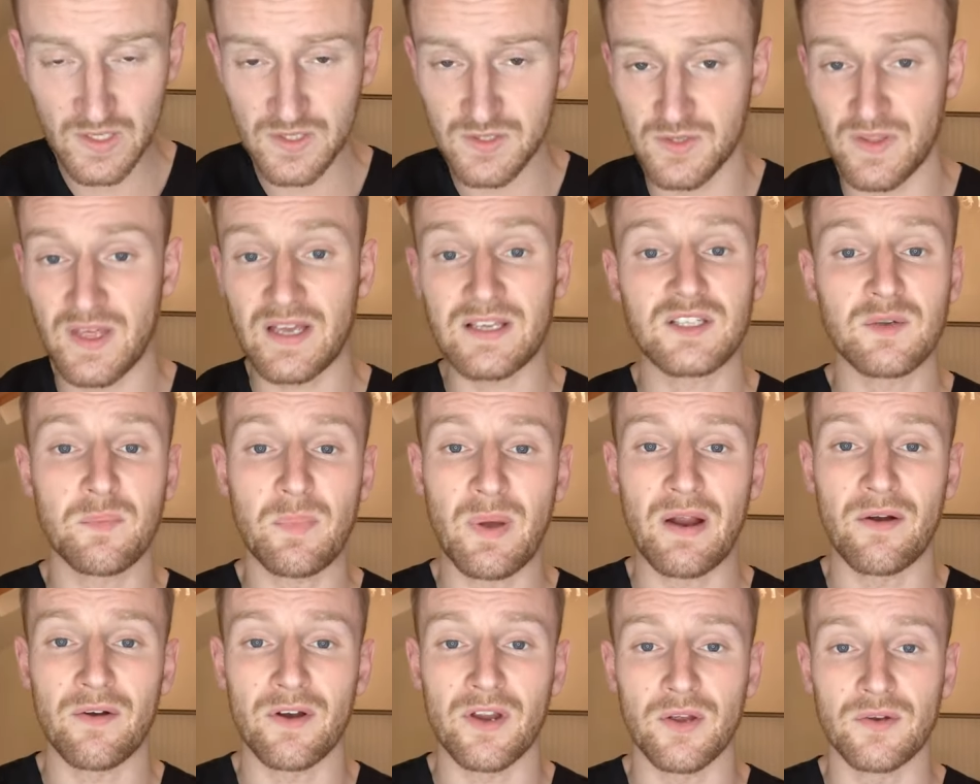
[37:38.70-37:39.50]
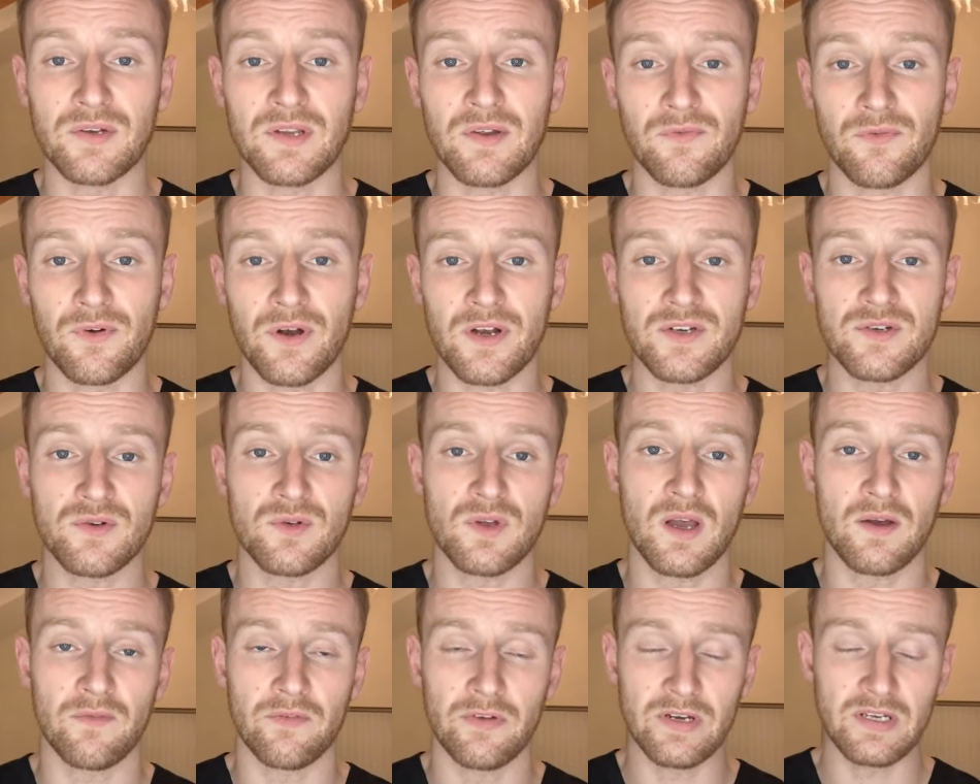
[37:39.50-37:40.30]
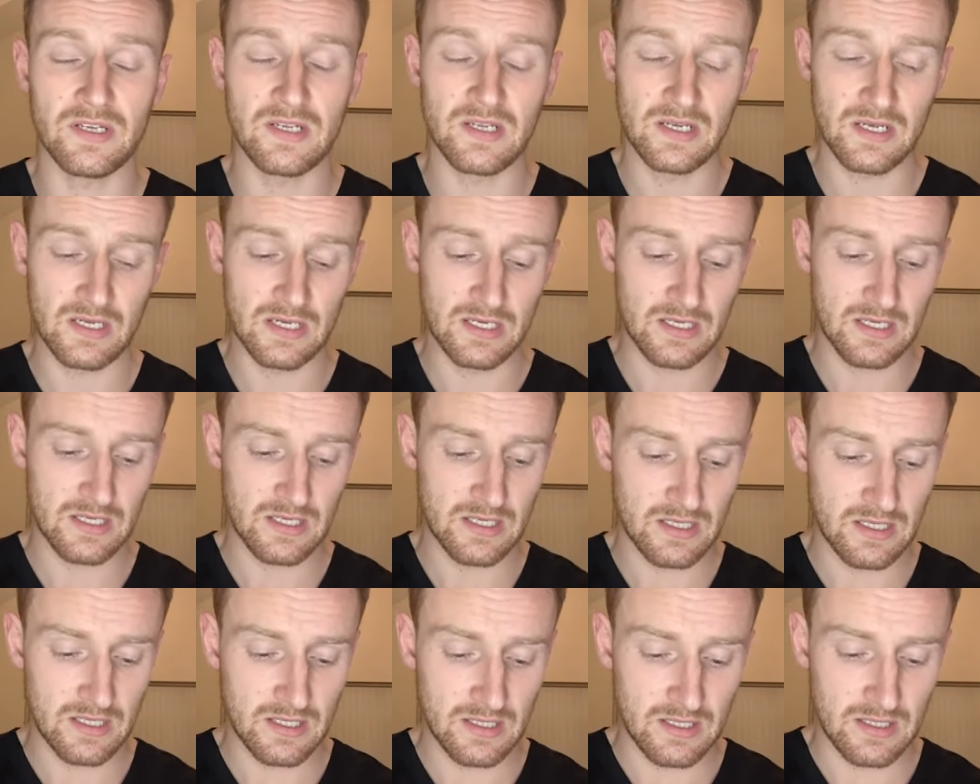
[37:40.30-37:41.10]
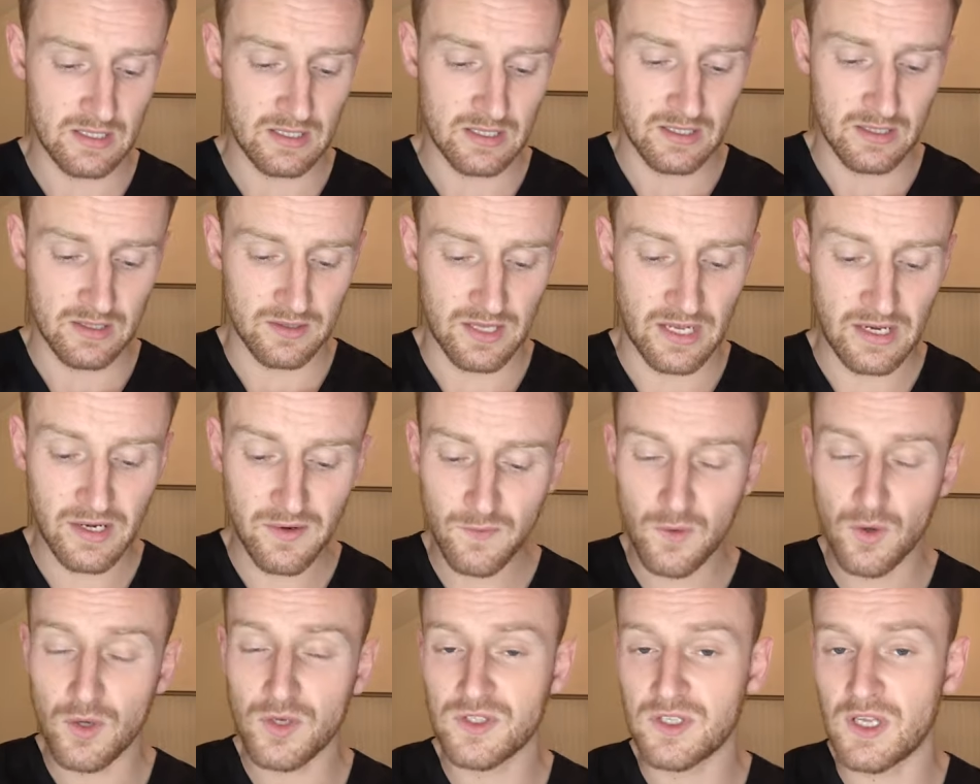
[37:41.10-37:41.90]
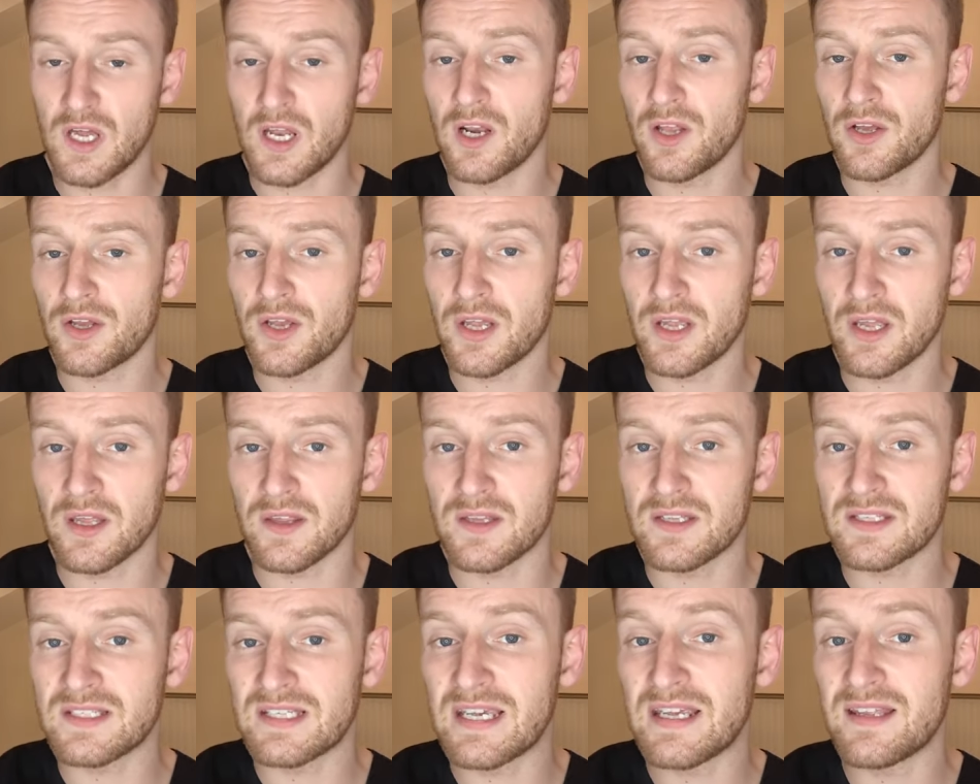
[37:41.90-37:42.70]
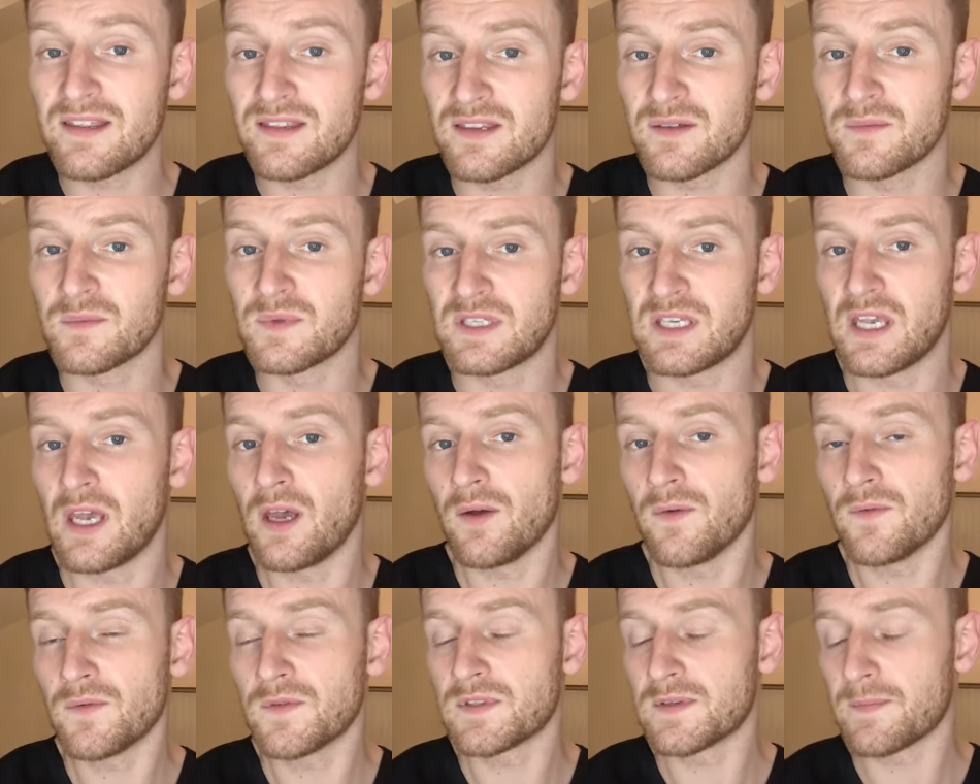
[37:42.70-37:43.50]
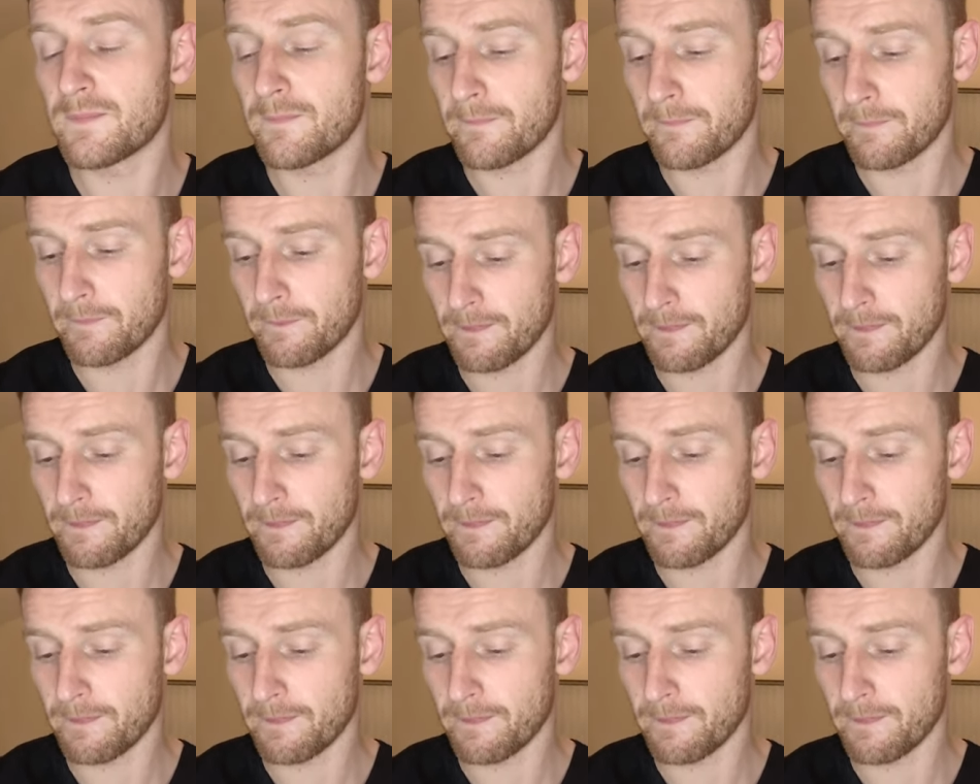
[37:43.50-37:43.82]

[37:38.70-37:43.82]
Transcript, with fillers: So that's your perio differential covered. Then you've got to start looking at the teeth themselves.